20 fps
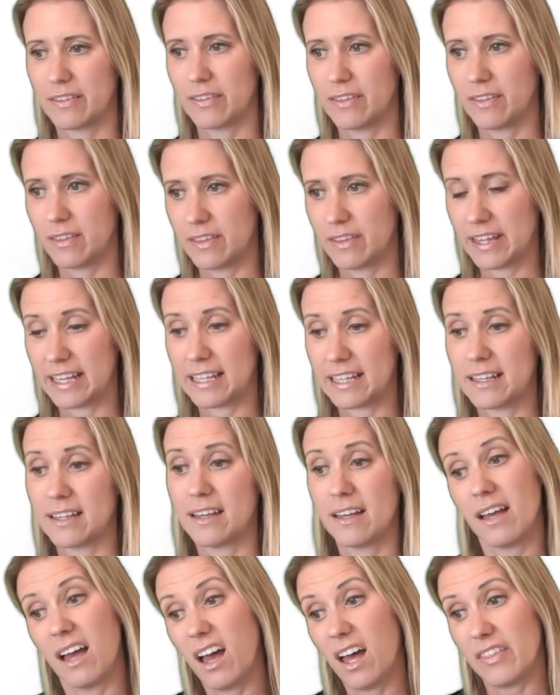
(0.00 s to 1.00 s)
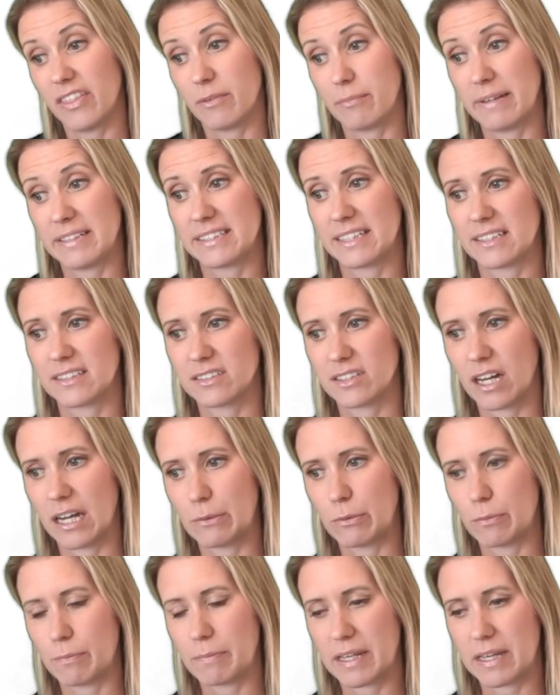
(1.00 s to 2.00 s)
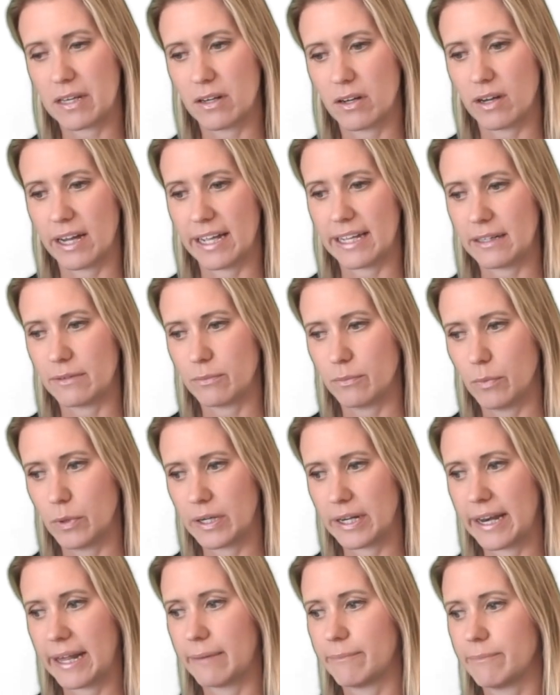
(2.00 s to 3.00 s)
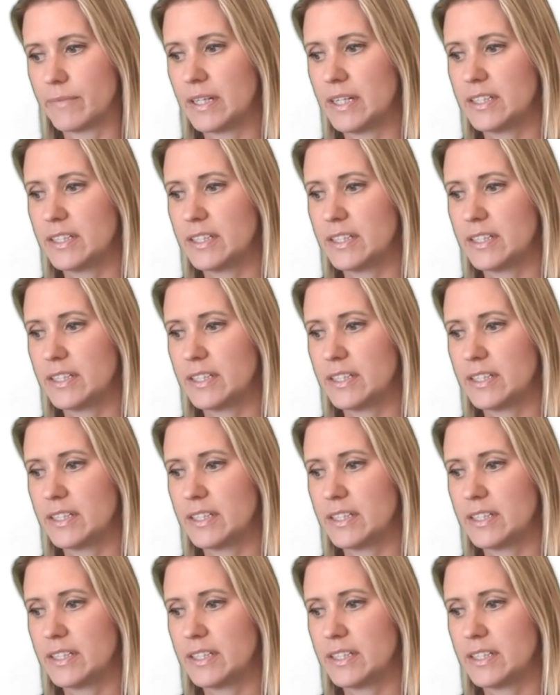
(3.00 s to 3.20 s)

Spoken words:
the other missing side would be 9, wouldn't it?